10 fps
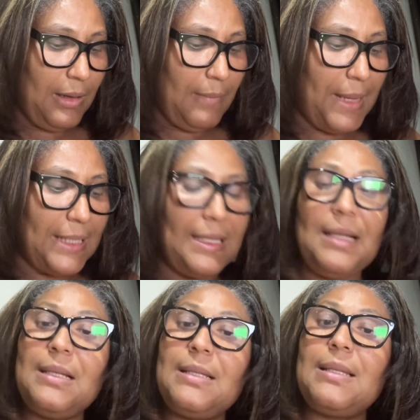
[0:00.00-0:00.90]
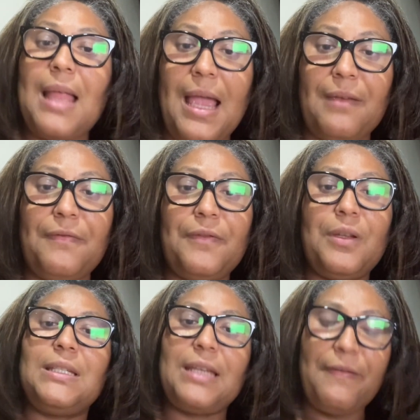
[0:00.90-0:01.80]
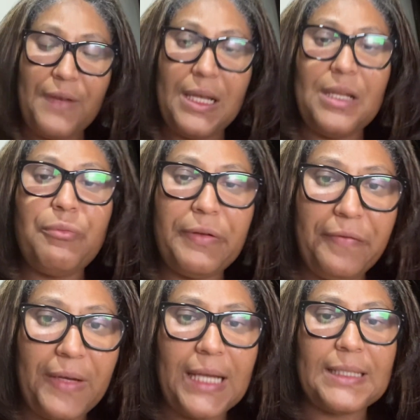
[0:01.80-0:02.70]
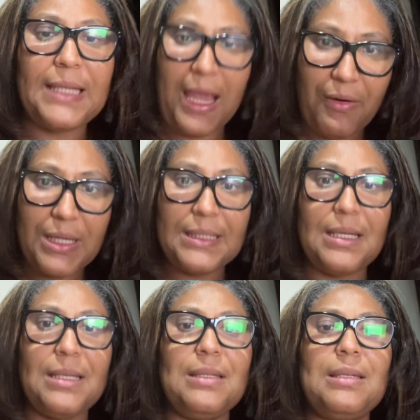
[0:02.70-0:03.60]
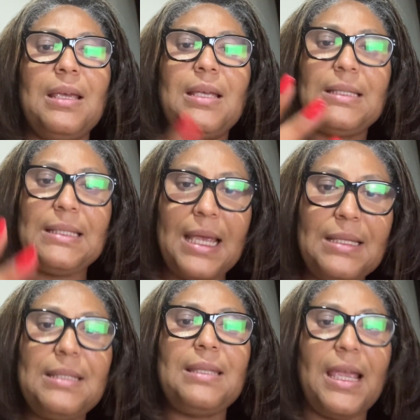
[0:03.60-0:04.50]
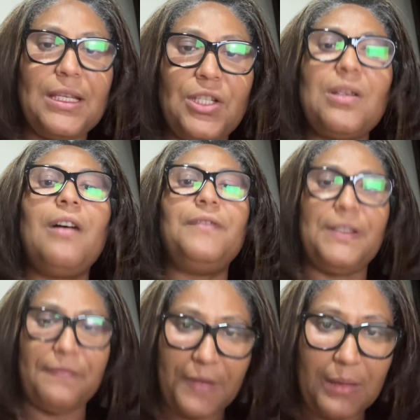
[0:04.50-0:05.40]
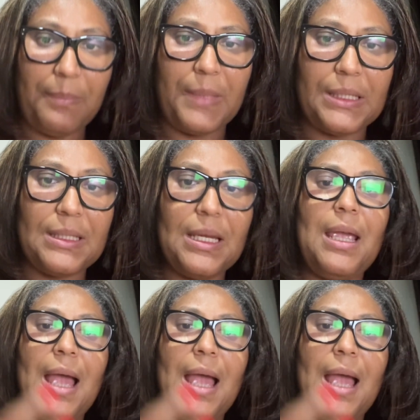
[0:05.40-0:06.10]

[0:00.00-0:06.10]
Mandela's life definitely reflects Erikson's 10 stages of development.